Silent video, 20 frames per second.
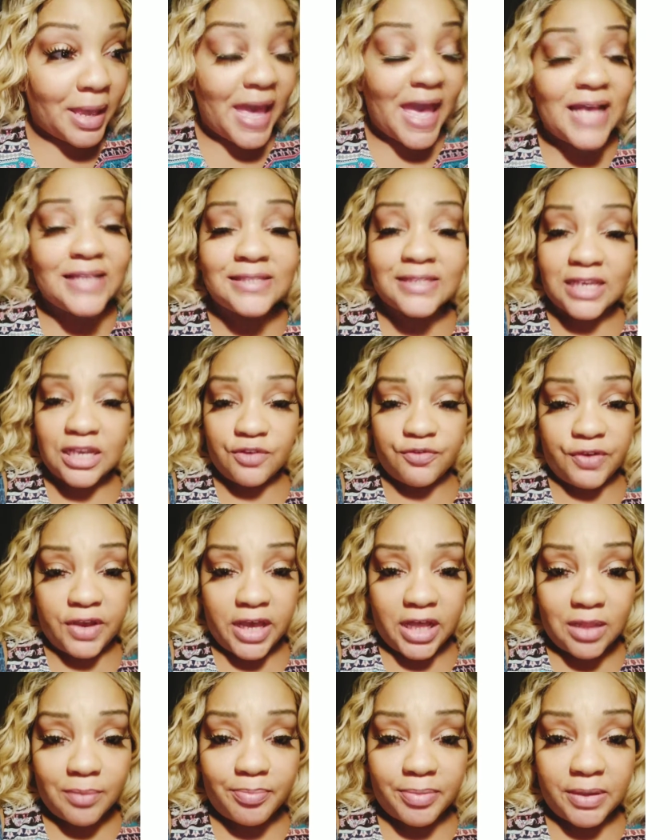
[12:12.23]
asking for
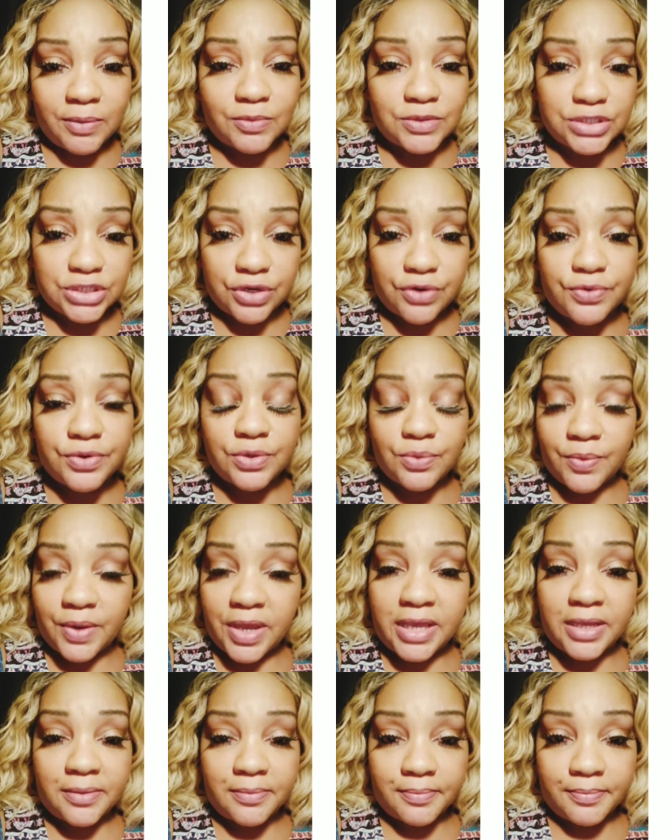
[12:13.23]
help and was turned
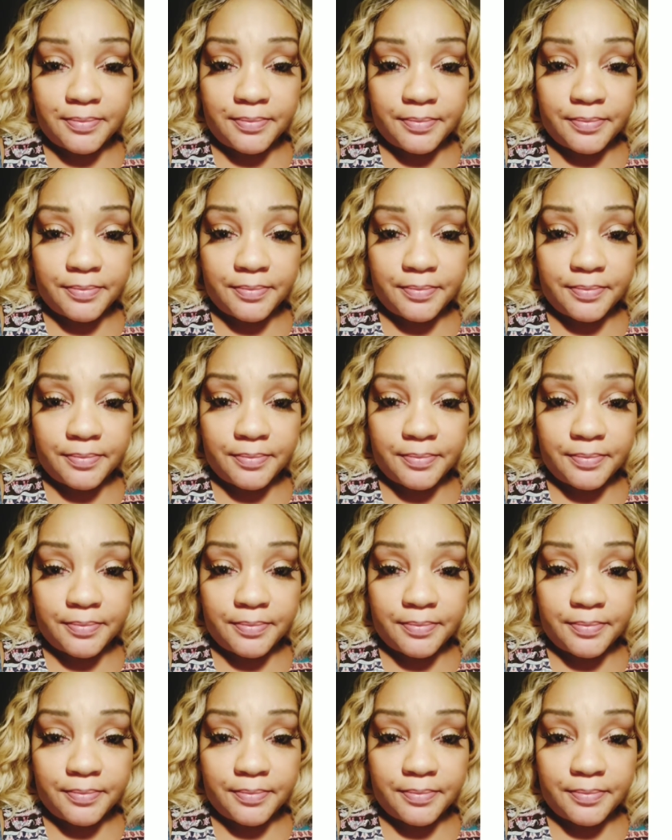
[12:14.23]
away.